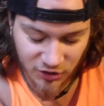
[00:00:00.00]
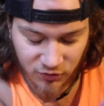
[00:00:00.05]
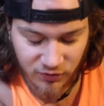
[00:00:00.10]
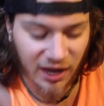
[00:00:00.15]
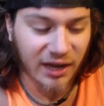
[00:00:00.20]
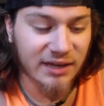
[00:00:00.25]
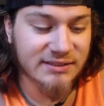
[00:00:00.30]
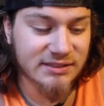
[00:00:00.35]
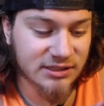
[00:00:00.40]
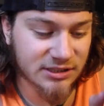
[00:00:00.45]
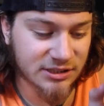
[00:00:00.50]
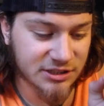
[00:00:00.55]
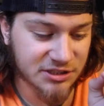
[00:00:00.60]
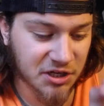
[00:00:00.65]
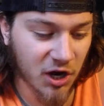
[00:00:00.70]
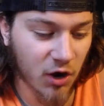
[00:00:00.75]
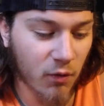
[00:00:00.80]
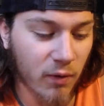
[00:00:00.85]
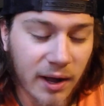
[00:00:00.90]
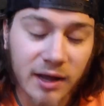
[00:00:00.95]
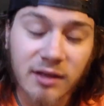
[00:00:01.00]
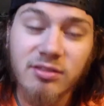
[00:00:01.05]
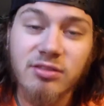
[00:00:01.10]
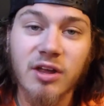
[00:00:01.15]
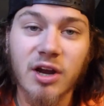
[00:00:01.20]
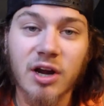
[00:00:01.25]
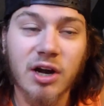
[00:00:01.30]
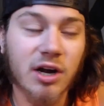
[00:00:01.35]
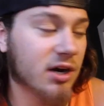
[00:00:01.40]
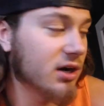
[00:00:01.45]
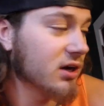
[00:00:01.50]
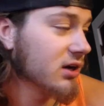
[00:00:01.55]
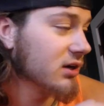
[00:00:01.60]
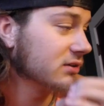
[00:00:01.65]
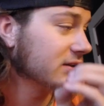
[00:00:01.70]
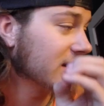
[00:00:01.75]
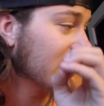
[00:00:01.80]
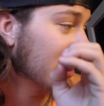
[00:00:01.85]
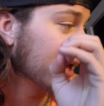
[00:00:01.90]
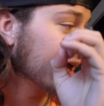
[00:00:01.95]
you guys need to go out there
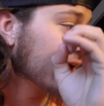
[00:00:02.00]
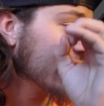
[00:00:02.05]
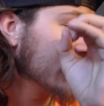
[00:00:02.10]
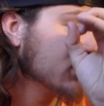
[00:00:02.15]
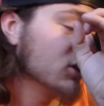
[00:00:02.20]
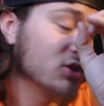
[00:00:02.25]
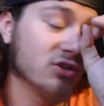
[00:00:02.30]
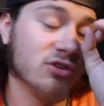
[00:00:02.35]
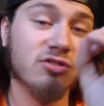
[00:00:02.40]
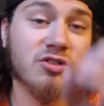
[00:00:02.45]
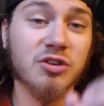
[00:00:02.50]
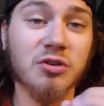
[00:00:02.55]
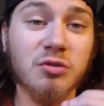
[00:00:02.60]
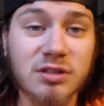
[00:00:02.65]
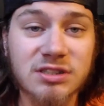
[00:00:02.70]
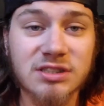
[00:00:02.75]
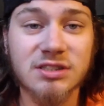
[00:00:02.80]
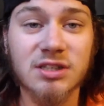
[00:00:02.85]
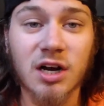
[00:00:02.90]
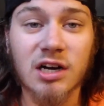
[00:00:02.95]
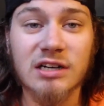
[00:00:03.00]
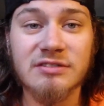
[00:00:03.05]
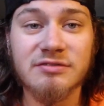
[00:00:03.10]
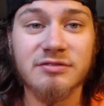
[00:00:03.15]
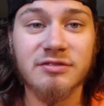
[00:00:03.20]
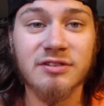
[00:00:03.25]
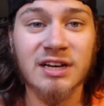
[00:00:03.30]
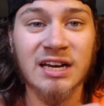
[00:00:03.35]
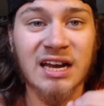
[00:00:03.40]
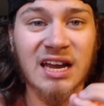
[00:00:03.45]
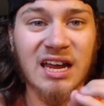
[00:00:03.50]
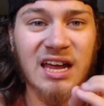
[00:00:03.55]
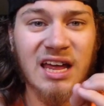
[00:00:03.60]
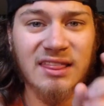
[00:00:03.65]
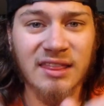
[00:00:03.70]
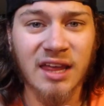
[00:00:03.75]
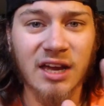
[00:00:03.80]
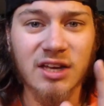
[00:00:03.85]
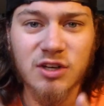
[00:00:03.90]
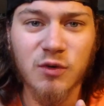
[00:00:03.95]
and do stuff
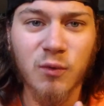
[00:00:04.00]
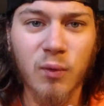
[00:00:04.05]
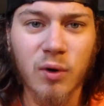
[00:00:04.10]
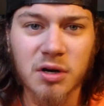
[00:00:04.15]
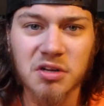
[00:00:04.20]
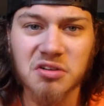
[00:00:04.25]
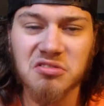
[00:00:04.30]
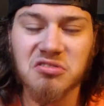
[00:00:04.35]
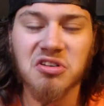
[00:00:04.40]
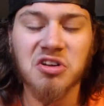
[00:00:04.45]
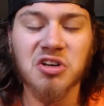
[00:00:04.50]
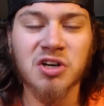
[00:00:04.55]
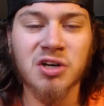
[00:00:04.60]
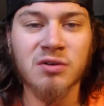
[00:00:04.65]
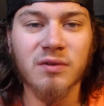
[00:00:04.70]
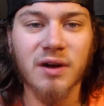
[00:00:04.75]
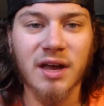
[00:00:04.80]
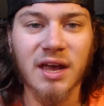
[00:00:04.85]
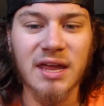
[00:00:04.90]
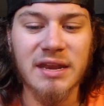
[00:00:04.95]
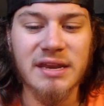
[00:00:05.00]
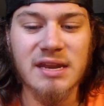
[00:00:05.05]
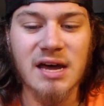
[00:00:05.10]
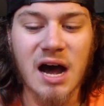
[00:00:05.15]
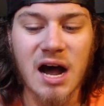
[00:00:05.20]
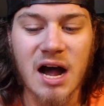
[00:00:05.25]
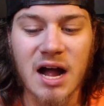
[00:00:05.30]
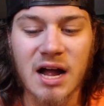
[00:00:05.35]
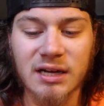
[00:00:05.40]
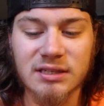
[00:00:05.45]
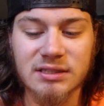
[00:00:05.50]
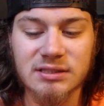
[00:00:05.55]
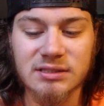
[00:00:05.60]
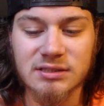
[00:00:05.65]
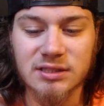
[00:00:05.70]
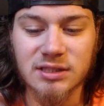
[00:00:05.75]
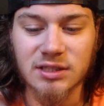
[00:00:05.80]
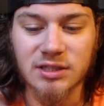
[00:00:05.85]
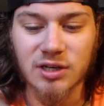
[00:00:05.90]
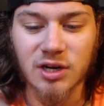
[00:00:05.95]
that you want to do and not,
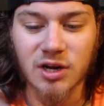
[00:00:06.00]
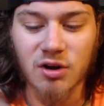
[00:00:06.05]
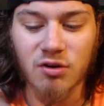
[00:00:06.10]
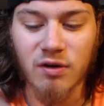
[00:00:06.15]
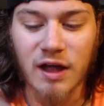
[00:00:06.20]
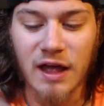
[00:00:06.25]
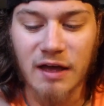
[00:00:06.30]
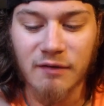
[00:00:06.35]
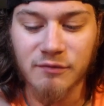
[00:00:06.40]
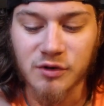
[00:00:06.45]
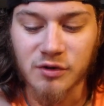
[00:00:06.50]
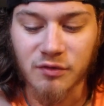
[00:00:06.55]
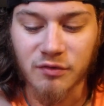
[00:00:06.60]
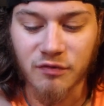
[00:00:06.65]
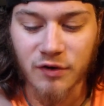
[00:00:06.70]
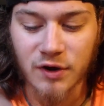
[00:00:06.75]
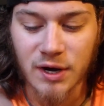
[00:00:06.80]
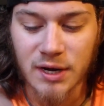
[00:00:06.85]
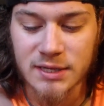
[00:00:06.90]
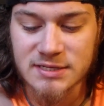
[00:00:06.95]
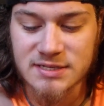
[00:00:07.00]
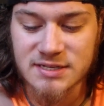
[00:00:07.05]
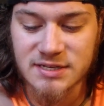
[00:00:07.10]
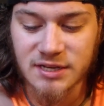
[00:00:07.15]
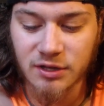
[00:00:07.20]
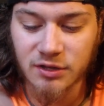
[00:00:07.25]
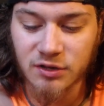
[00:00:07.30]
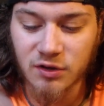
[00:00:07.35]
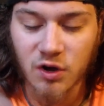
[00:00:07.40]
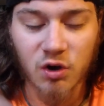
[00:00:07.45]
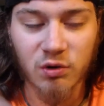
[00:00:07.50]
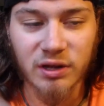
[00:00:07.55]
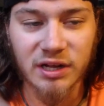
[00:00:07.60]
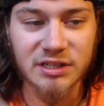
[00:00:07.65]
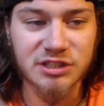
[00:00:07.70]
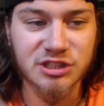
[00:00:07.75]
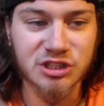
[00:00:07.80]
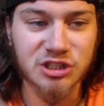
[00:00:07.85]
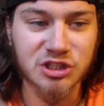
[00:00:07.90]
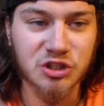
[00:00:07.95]
you know, have your friends tell you, oh,
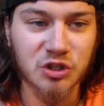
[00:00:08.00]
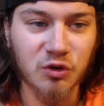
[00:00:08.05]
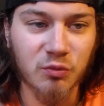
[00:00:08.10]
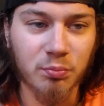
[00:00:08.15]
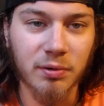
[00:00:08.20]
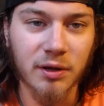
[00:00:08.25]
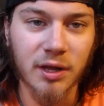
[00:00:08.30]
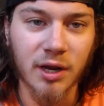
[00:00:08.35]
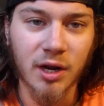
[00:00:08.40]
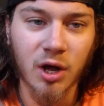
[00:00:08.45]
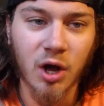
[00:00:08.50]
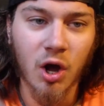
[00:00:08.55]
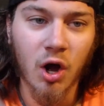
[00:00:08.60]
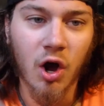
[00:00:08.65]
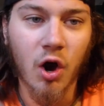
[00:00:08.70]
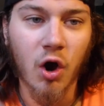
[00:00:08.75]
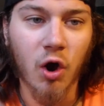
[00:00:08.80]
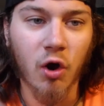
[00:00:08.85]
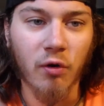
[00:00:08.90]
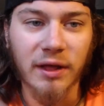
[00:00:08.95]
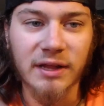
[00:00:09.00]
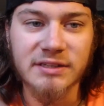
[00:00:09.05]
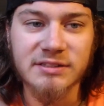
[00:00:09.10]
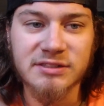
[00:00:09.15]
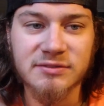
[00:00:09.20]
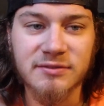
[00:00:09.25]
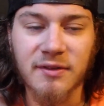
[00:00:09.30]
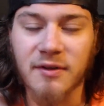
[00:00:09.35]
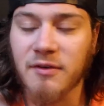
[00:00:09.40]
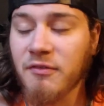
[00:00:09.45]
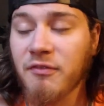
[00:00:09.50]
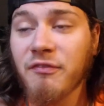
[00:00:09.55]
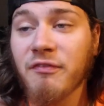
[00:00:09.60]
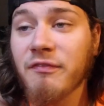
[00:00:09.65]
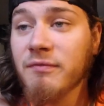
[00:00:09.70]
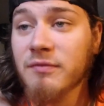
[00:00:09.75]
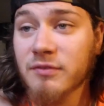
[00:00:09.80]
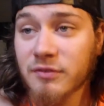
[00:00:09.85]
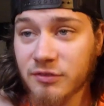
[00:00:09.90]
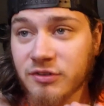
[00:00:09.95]
that's stupid, or that's,
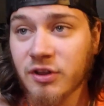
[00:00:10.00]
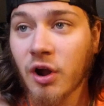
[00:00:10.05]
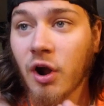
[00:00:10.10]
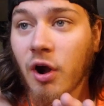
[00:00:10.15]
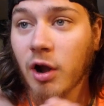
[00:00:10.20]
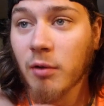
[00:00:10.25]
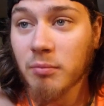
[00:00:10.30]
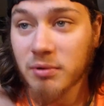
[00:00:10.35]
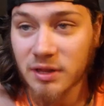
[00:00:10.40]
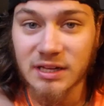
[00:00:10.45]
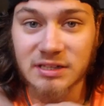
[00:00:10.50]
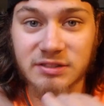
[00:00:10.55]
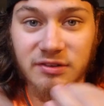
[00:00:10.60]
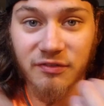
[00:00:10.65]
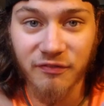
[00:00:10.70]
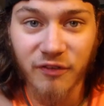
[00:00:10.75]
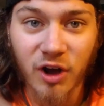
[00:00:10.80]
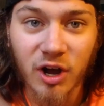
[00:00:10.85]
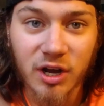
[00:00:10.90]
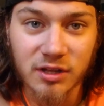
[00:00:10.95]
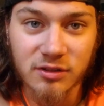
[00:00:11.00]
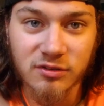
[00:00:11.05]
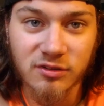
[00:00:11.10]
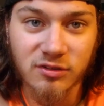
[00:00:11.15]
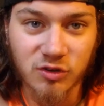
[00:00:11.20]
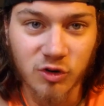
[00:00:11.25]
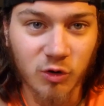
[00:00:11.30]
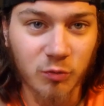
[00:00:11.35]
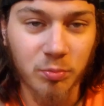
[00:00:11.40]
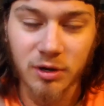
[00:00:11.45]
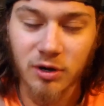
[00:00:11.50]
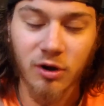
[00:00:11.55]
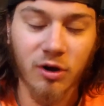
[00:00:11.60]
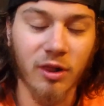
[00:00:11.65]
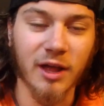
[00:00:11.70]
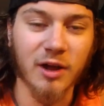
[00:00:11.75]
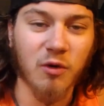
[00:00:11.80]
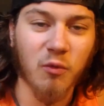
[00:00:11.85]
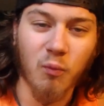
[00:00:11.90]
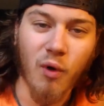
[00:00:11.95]
sorry, but that's fucking stupid,
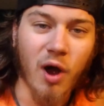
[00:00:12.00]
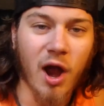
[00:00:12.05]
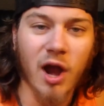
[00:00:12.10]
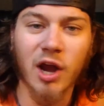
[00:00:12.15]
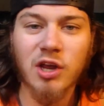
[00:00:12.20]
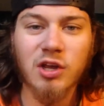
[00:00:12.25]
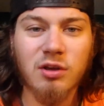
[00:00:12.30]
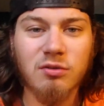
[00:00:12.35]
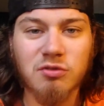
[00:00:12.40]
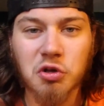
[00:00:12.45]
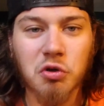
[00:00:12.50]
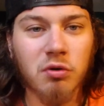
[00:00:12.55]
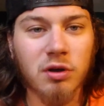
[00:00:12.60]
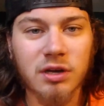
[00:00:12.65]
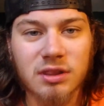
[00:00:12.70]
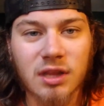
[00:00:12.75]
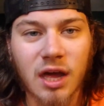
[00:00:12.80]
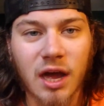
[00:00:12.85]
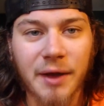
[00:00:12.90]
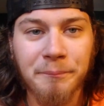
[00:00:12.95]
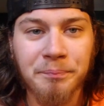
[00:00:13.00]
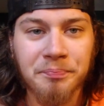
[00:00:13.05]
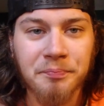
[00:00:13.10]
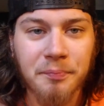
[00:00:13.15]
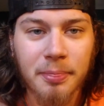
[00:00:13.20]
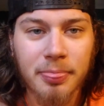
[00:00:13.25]
or like, why are you doing that?